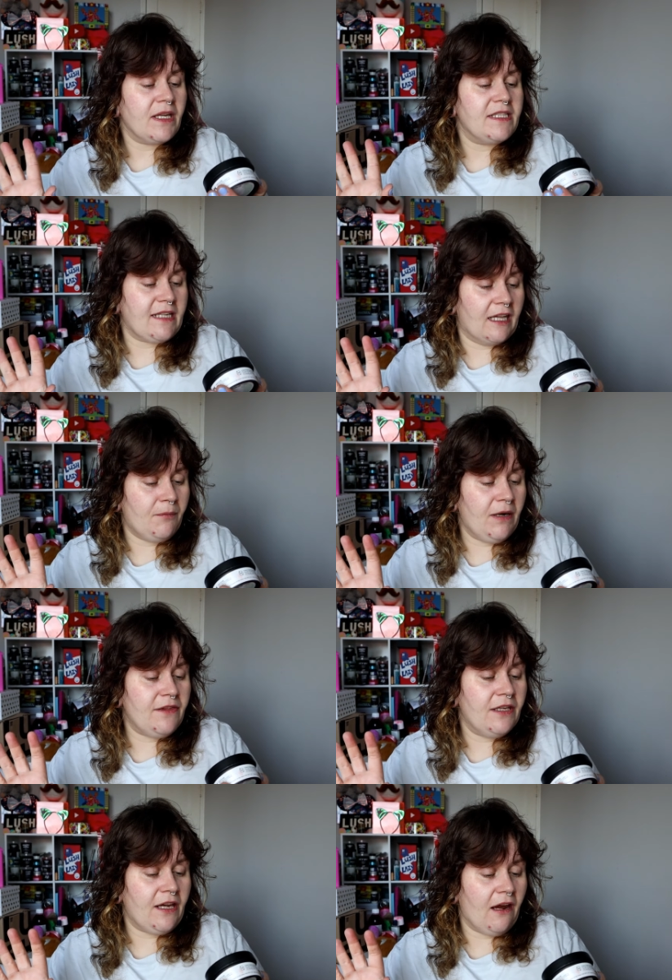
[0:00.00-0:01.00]

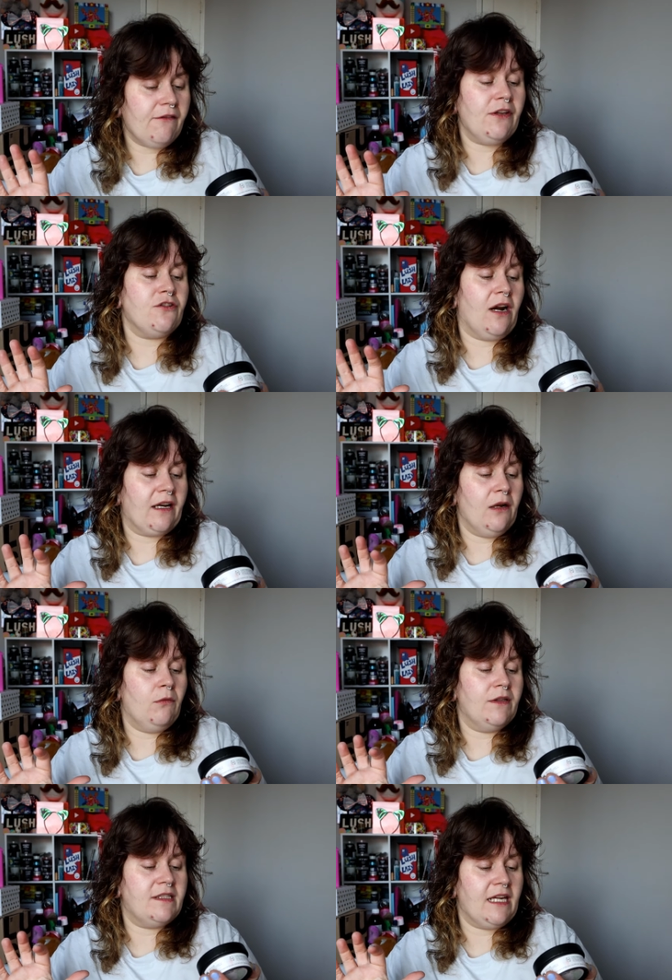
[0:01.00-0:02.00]
Celebrate the year of the dragon
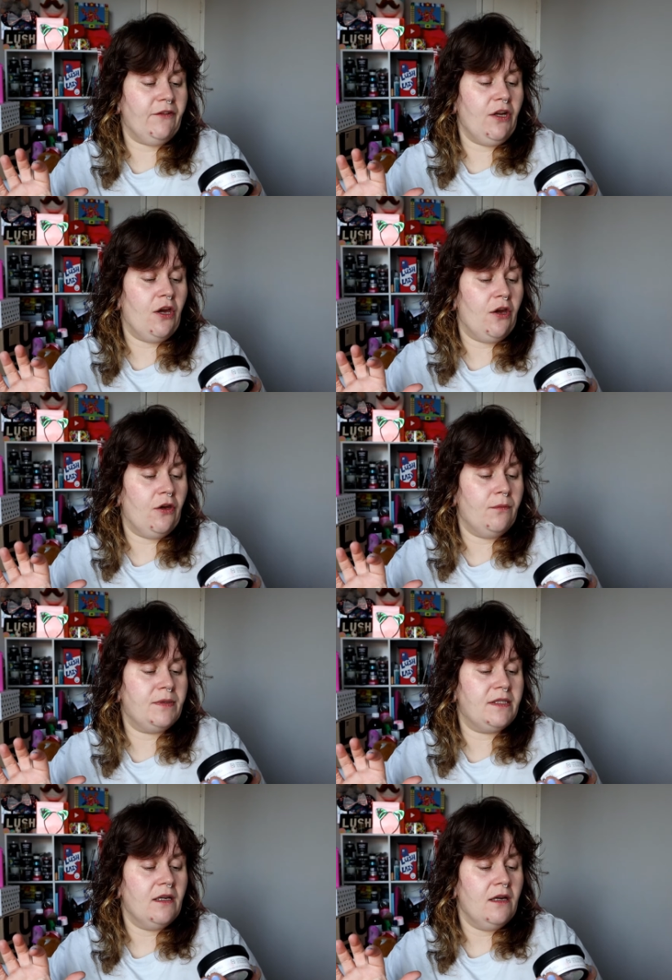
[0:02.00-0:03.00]
with seven
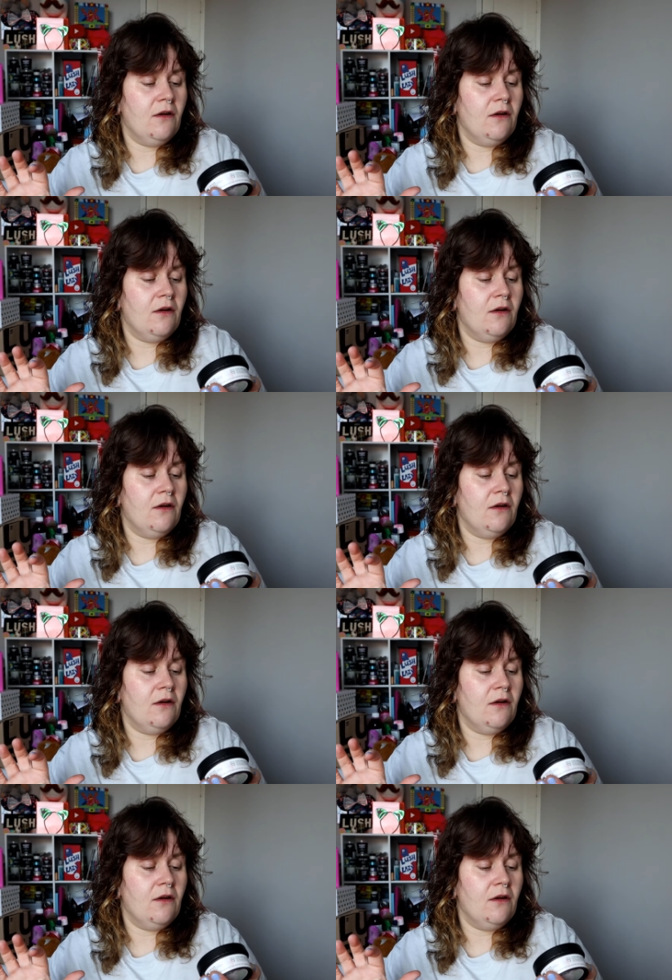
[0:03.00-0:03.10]
herbs,